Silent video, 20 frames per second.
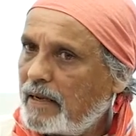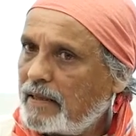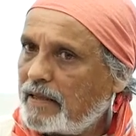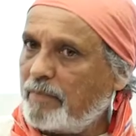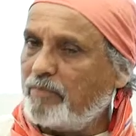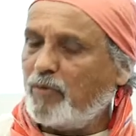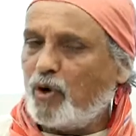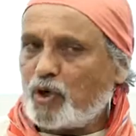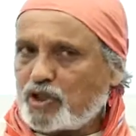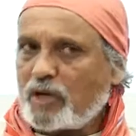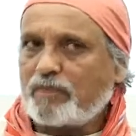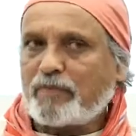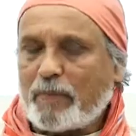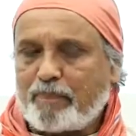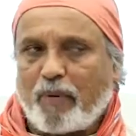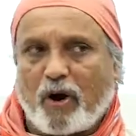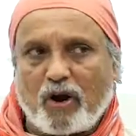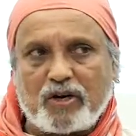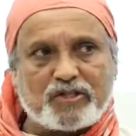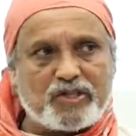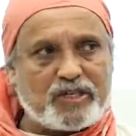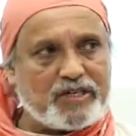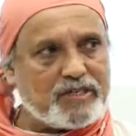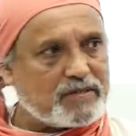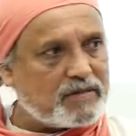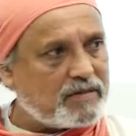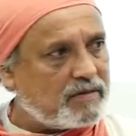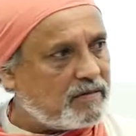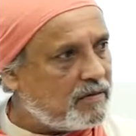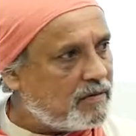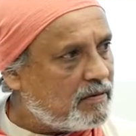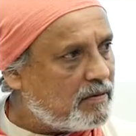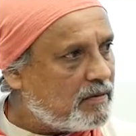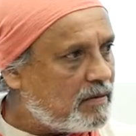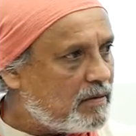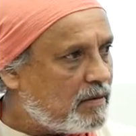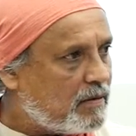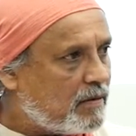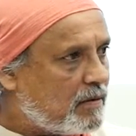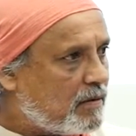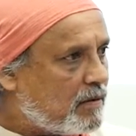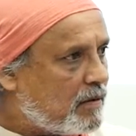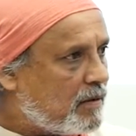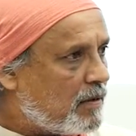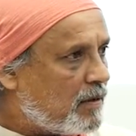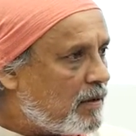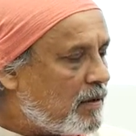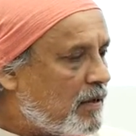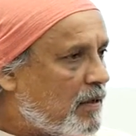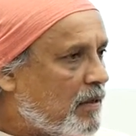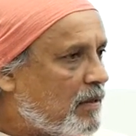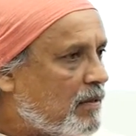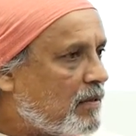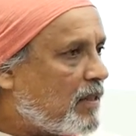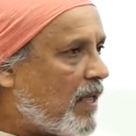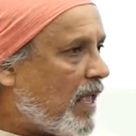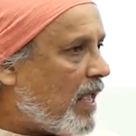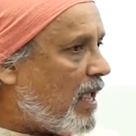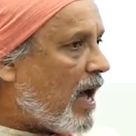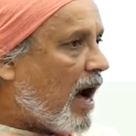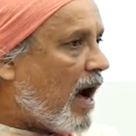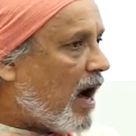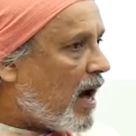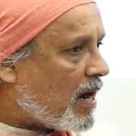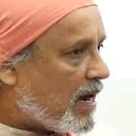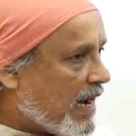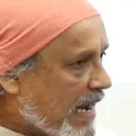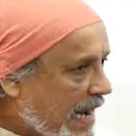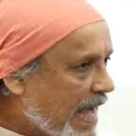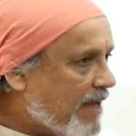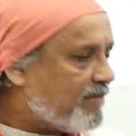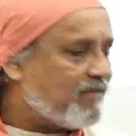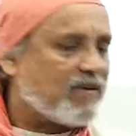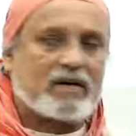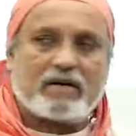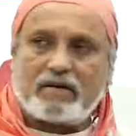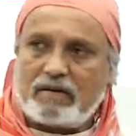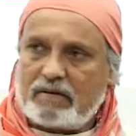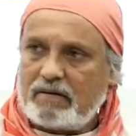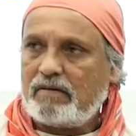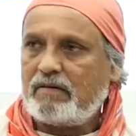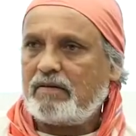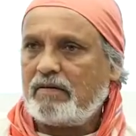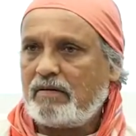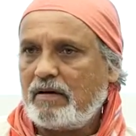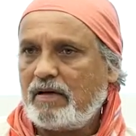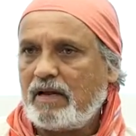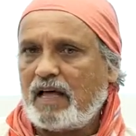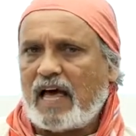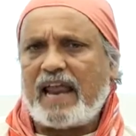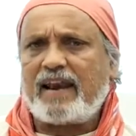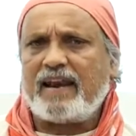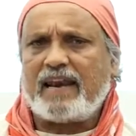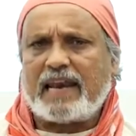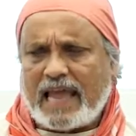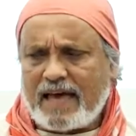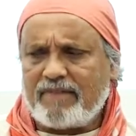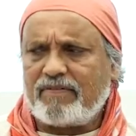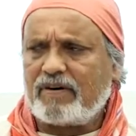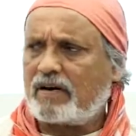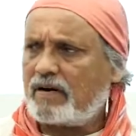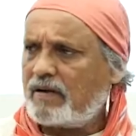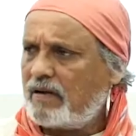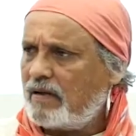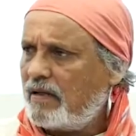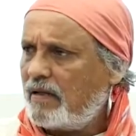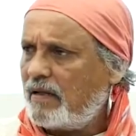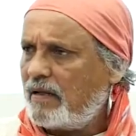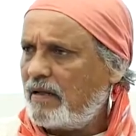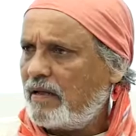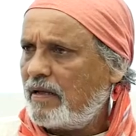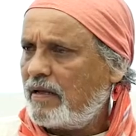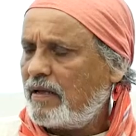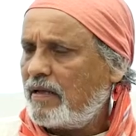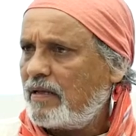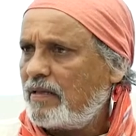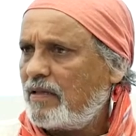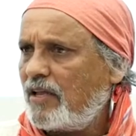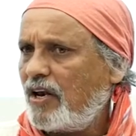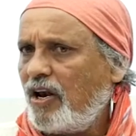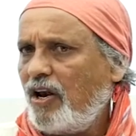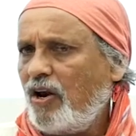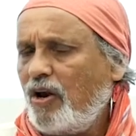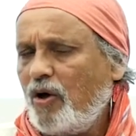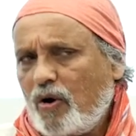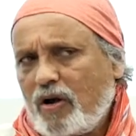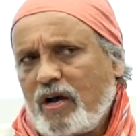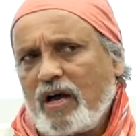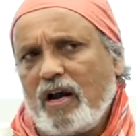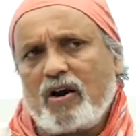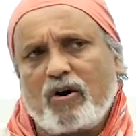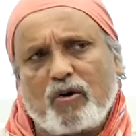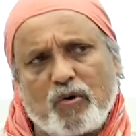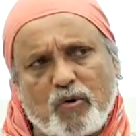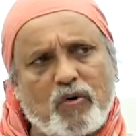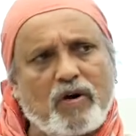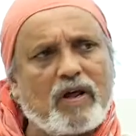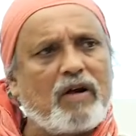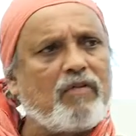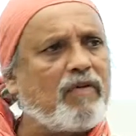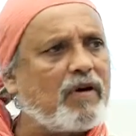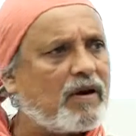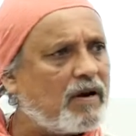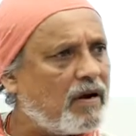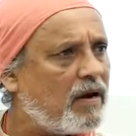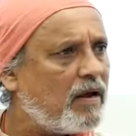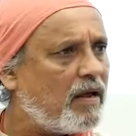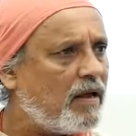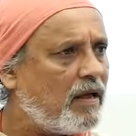the most of the policies, they are never and never the local rural were